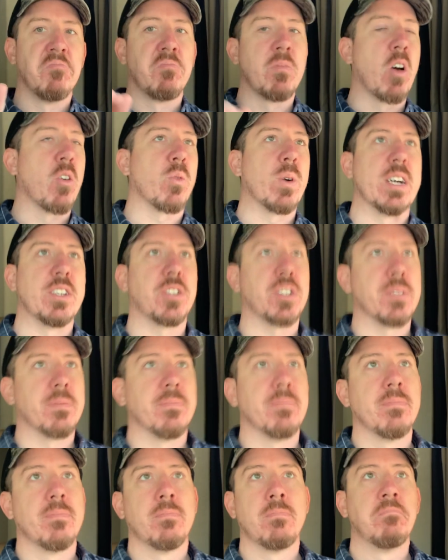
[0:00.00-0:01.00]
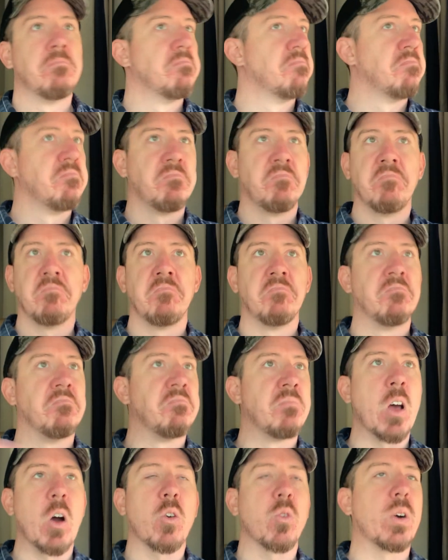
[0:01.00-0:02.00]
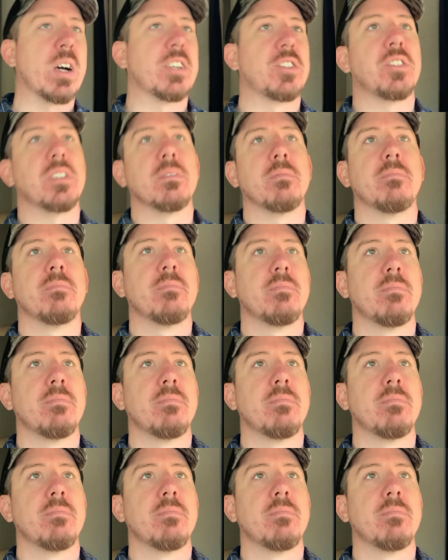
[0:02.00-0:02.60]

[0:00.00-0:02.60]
No question. No question.